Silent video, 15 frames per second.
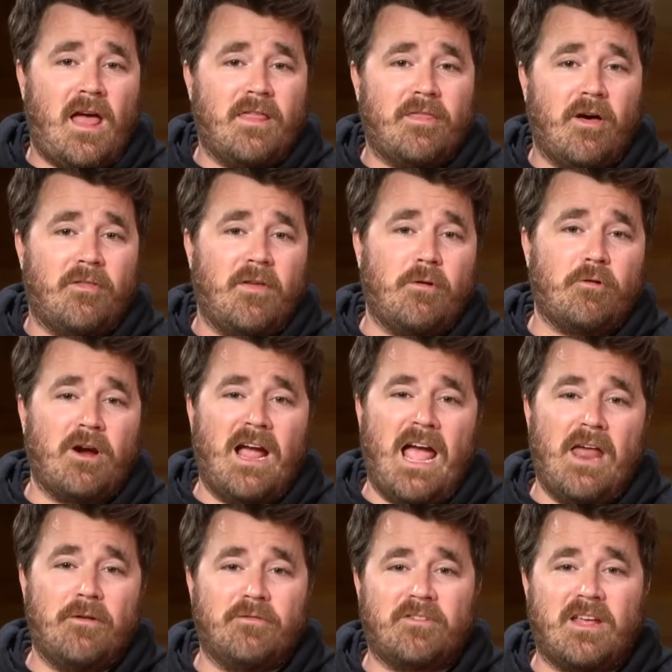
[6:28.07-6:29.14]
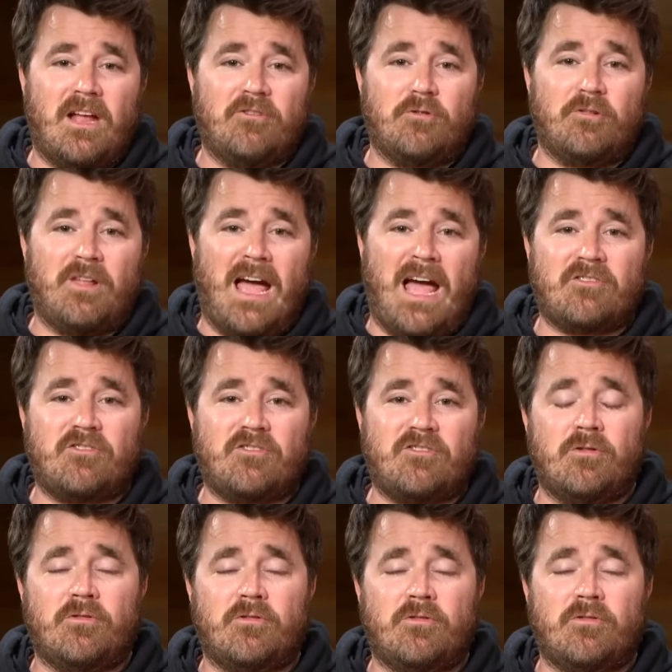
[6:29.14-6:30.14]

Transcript: I thought they were ahead of schedule last year.